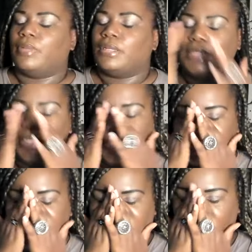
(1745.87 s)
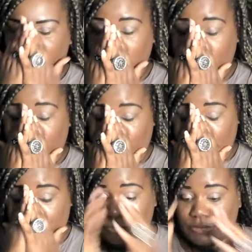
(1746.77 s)
Didn't I say I was
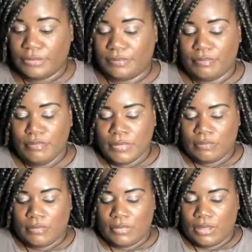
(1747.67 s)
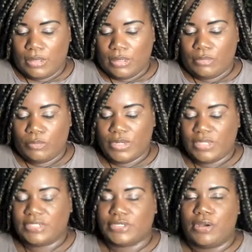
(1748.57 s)
confused? One of
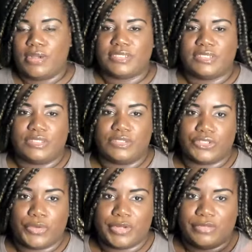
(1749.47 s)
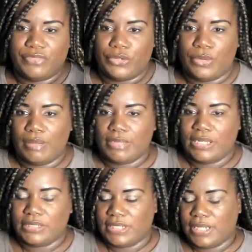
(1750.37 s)
these cards is distorted view. I'll get
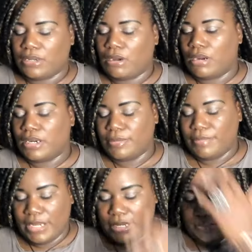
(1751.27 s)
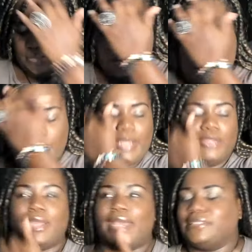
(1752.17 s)
into that card in a minute. All right,
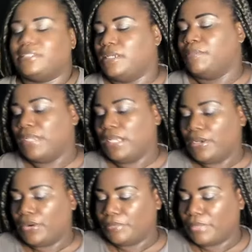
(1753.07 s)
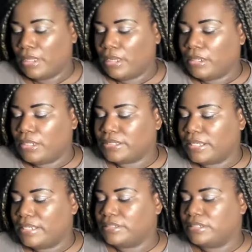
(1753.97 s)
you got demon here. It
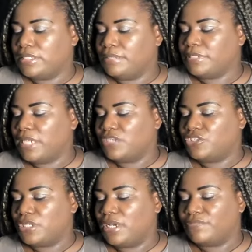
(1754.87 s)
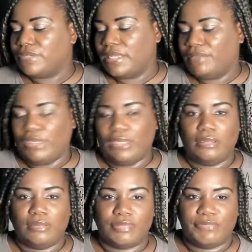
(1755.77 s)
says the temptation of
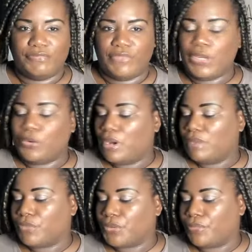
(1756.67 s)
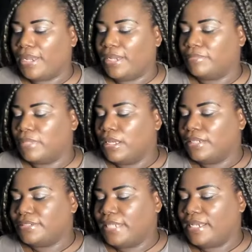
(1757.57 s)
living, the fear of regret,
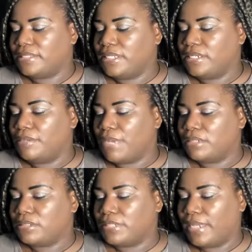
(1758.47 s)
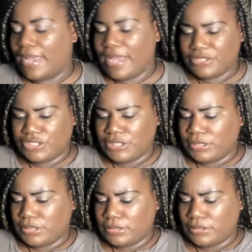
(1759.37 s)
dancing amongst the ashes.